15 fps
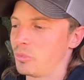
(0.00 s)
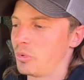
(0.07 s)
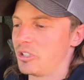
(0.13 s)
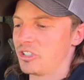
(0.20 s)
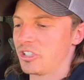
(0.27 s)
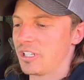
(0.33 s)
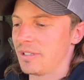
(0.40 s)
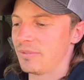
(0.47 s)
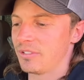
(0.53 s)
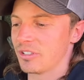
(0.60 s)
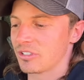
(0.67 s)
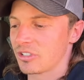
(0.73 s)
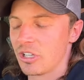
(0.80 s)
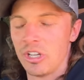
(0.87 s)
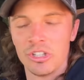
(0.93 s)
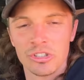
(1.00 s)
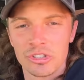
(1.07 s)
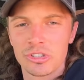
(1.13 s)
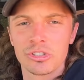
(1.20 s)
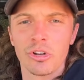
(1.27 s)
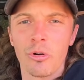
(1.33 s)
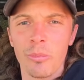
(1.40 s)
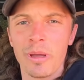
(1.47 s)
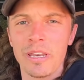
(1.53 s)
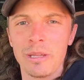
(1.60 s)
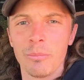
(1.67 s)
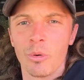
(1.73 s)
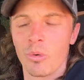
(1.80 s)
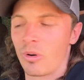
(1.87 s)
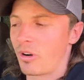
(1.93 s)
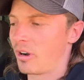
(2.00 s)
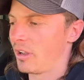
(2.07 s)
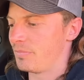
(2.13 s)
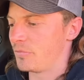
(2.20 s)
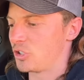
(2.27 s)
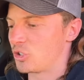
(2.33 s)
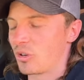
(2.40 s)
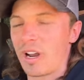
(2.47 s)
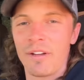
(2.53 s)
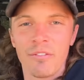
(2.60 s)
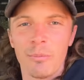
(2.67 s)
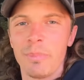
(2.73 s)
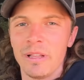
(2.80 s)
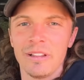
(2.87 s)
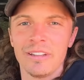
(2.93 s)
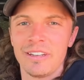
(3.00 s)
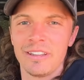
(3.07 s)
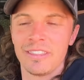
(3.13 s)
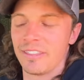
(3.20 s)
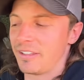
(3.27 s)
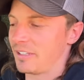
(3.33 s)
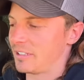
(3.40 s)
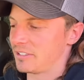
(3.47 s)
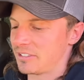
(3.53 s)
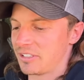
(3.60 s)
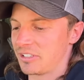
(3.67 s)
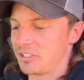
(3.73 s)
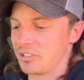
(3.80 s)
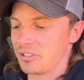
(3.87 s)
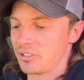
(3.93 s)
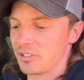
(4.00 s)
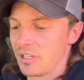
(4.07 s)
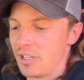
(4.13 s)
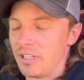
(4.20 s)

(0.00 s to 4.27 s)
which gives us so many more drivability things such as